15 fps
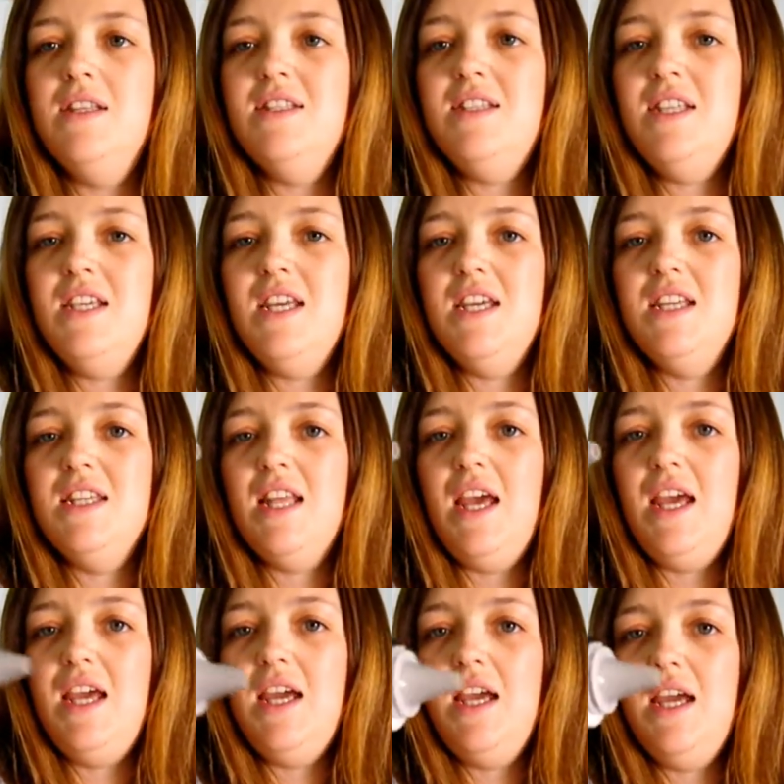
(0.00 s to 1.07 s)
stick it in
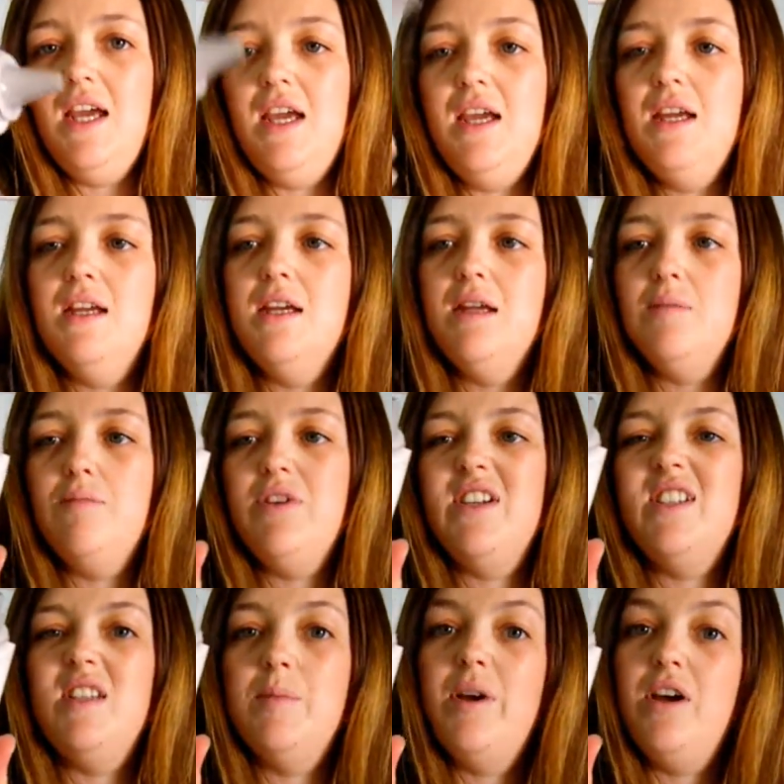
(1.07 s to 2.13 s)
the ear,
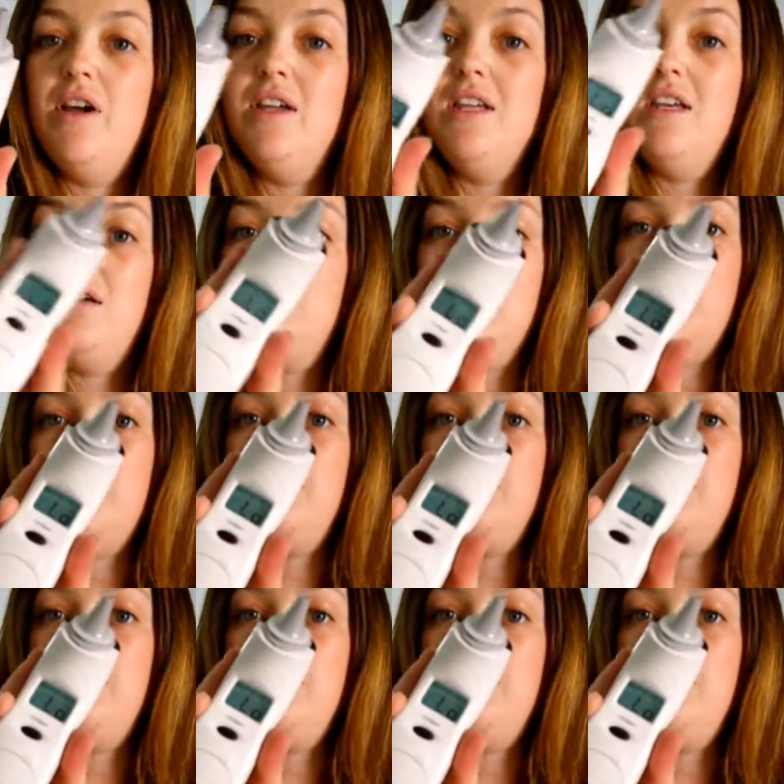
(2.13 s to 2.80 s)
press the button and it will tell